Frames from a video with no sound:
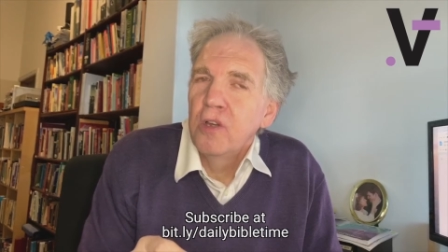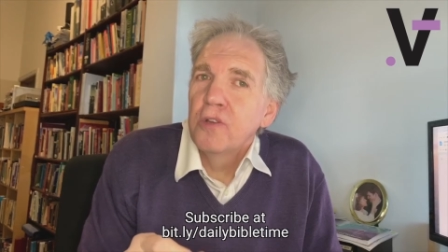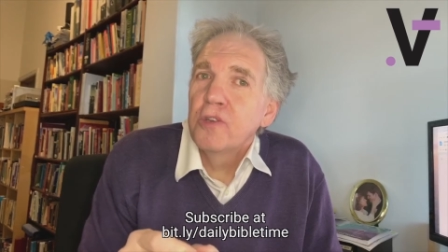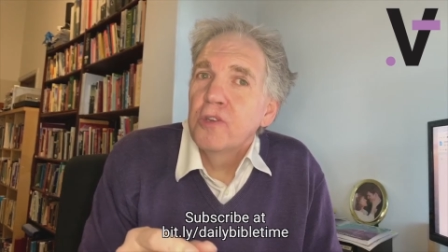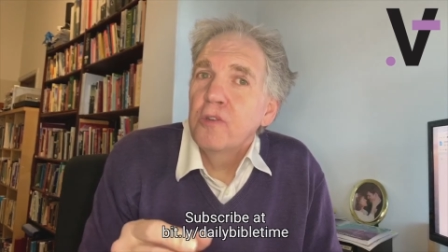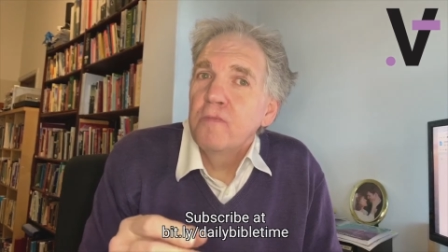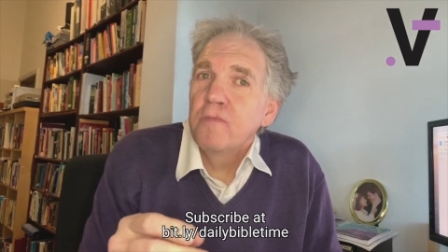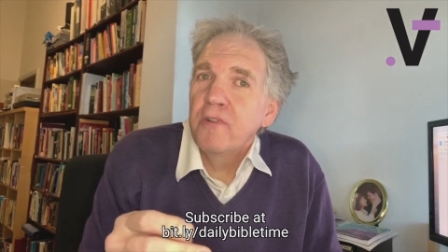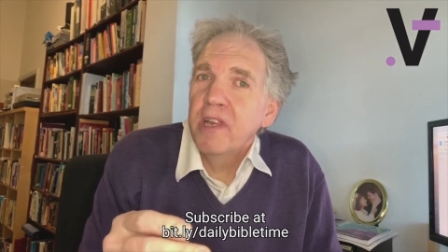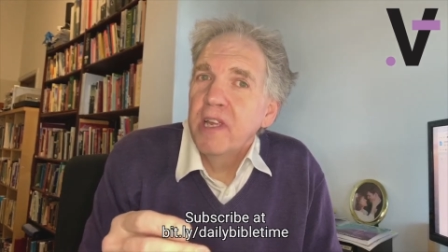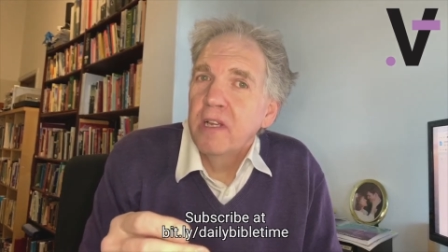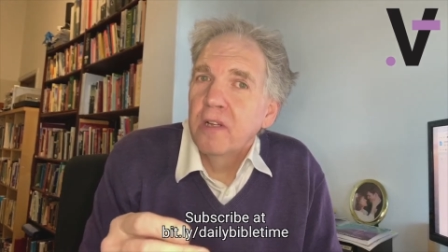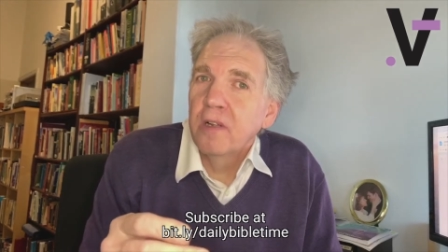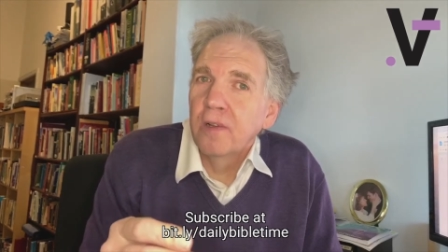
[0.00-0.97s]
to
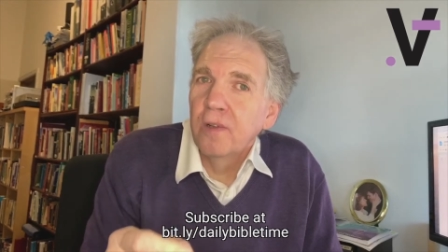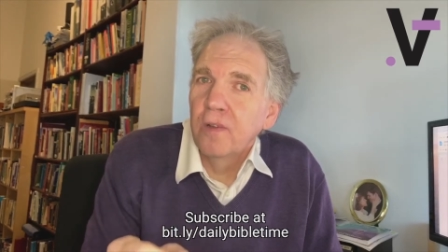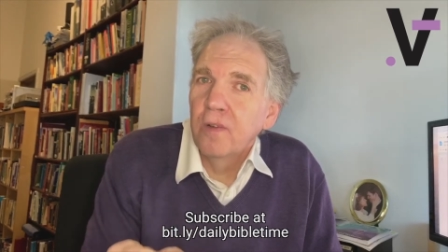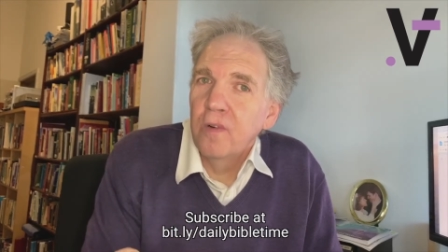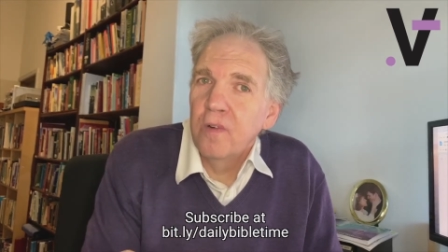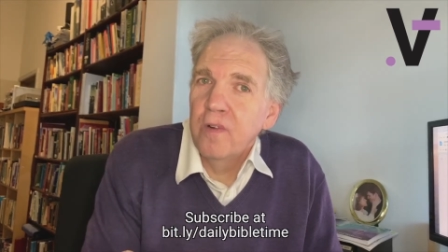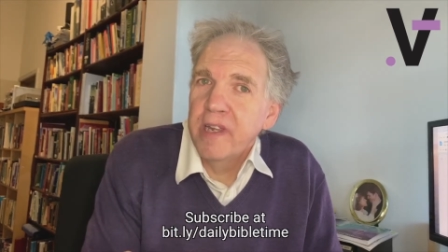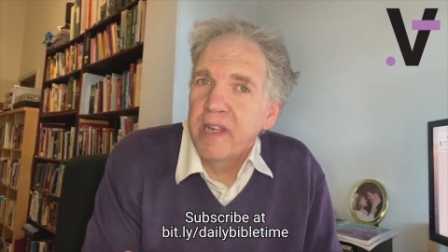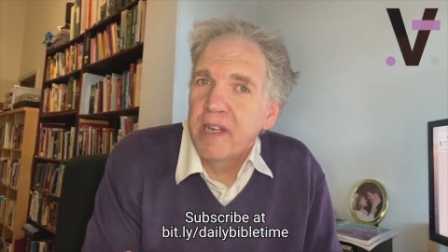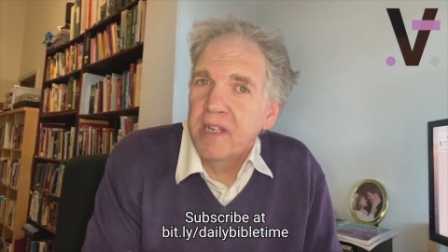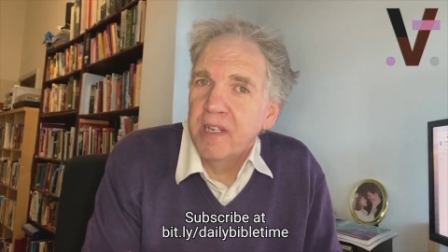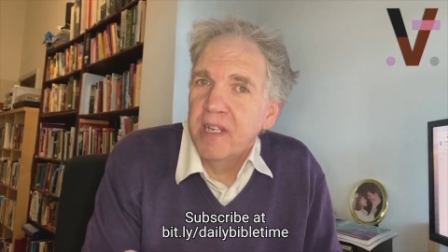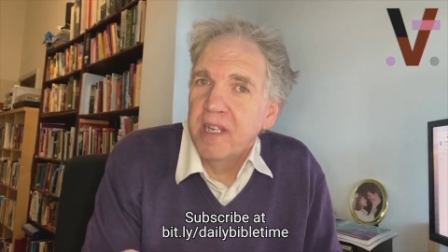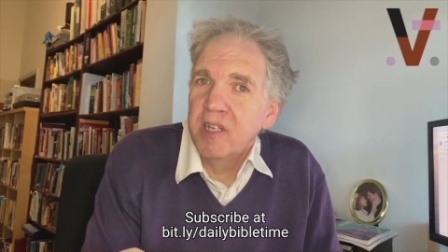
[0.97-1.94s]
bring glory
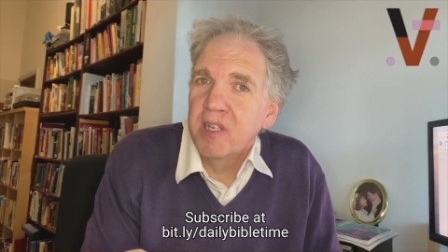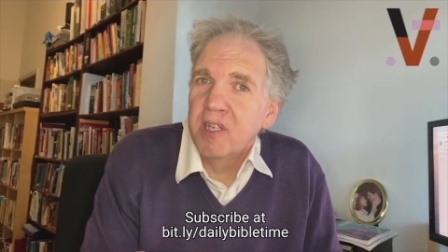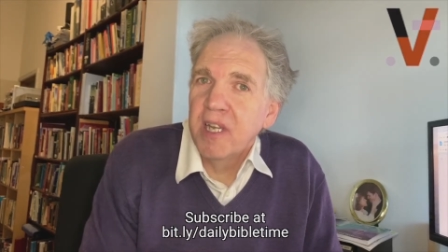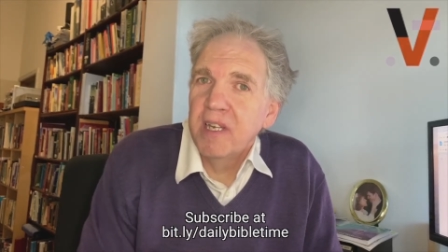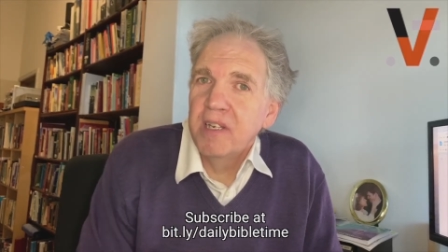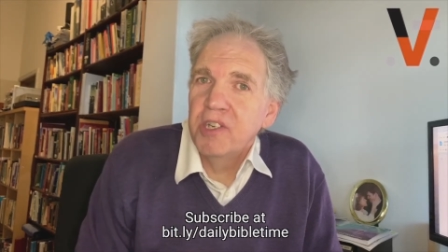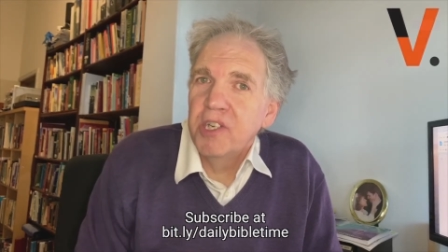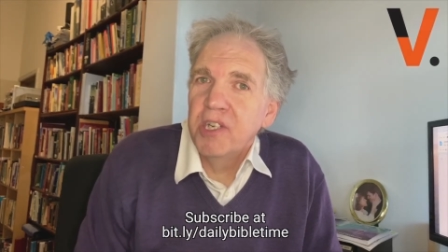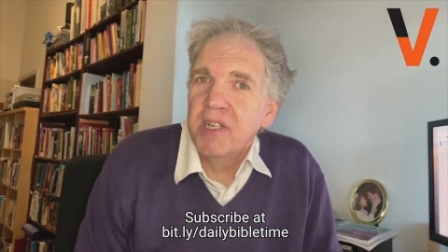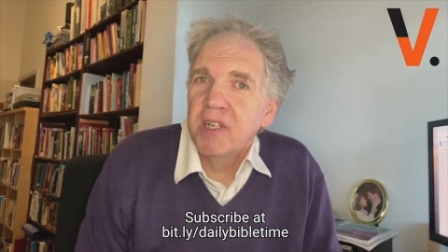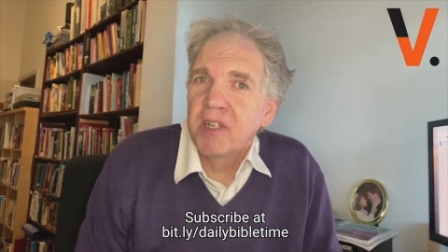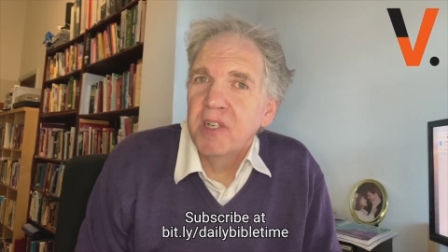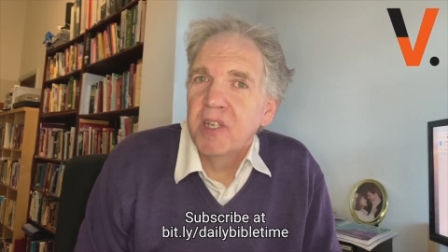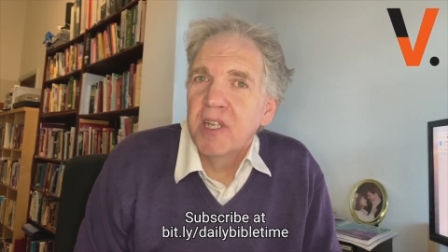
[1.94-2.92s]
to his son
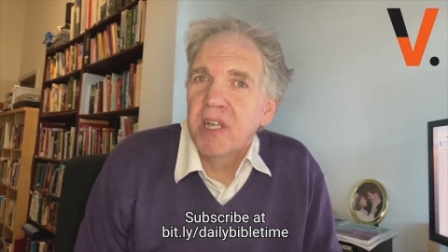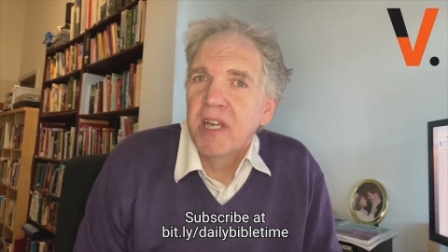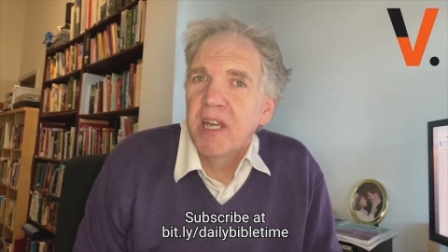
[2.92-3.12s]
Jesus.